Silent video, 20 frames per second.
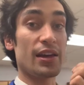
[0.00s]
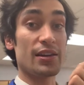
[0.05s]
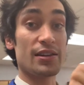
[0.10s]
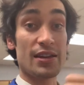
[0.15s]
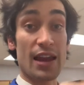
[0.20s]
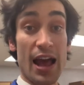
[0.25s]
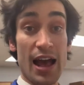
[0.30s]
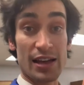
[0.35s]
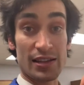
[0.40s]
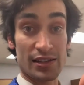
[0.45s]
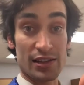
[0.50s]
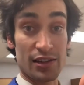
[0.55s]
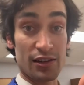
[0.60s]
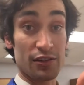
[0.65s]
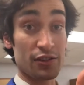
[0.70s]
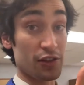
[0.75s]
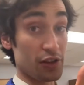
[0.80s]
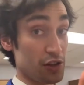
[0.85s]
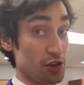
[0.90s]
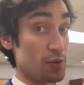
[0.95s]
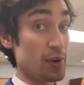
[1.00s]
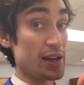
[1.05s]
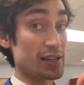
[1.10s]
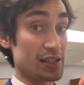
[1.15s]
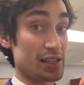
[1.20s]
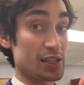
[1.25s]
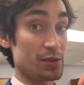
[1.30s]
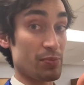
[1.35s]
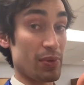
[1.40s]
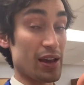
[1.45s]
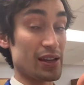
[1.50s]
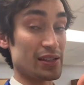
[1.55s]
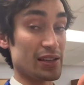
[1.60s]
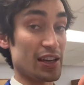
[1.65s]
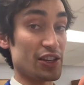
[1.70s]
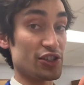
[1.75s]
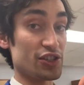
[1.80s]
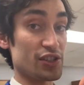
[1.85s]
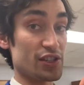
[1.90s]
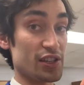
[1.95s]
NASA, the US's space
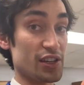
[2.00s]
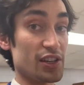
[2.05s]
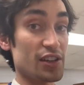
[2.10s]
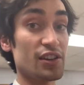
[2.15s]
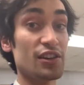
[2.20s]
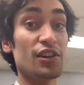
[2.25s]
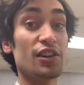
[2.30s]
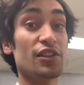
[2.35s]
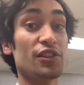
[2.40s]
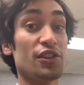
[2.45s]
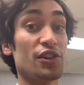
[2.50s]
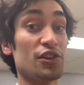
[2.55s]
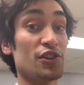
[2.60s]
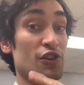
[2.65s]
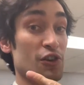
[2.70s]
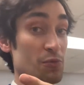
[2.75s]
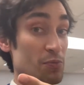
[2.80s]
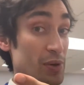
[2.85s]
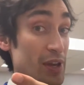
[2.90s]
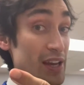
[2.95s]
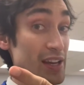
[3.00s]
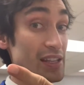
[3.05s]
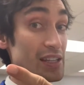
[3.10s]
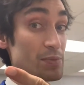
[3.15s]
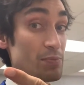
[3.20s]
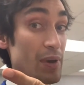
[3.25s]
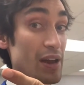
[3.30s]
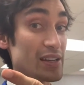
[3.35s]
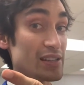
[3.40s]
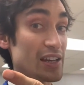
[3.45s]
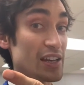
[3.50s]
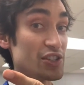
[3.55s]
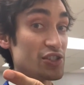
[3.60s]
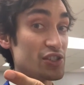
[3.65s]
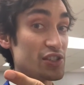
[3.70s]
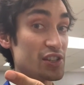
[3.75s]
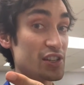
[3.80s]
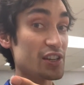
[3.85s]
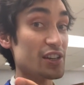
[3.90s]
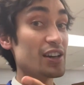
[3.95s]
agency, the European Space
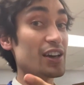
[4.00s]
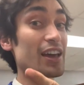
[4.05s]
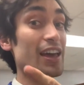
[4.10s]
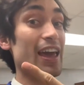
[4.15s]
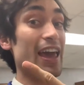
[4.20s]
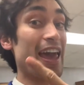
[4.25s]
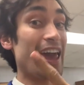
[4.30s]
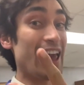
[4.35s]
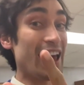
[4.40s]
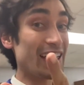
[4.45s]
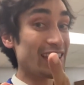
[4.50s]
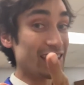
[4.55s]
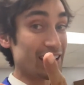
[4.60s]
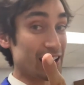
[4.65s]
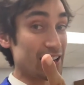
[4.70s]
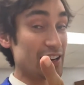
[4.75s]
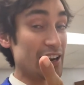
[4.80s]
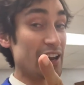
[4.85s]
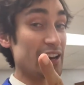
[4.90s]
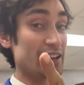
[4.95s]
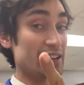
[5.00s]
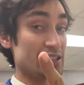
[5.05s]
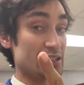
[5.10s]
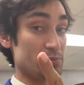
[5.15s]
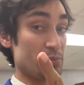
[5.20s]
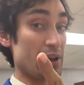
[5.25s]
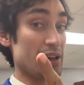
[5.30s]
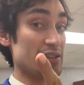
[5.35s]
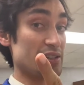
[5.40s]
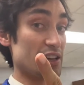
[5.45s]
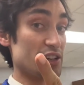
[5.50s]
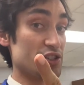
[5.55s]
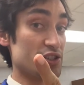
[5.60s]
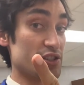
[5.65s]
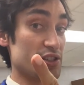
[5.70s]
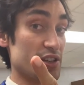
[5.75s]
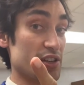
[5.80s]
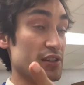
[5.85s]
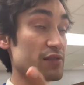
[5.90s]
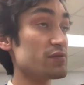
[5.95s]
Agency, and the Canadian Space
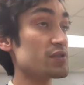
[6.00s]
Agency.